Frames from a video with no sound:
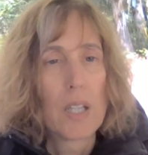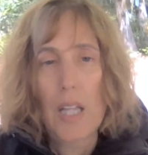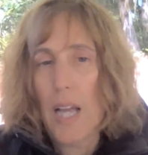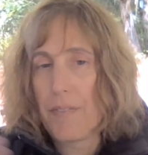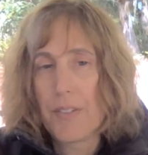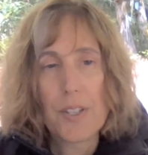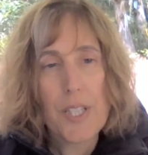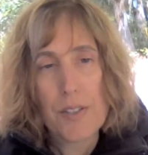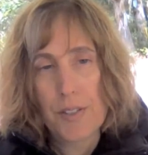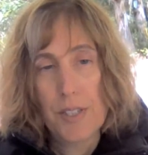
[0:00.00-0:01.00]
After
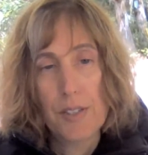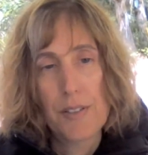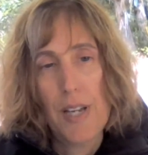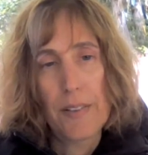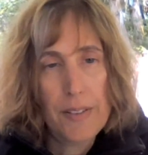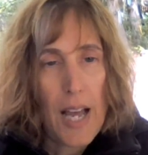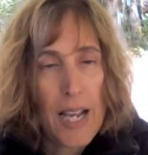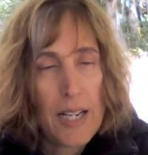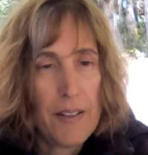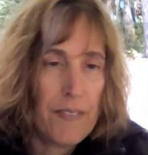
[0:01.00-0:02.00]
years and years
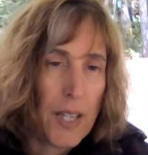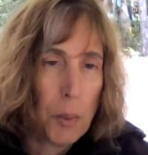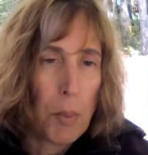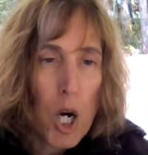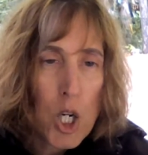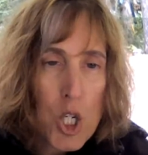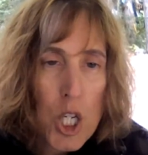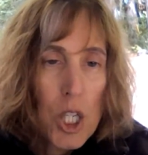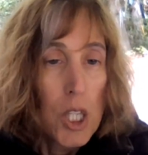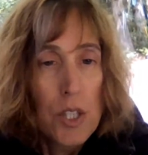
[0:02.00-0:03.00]
outside, it fell apart.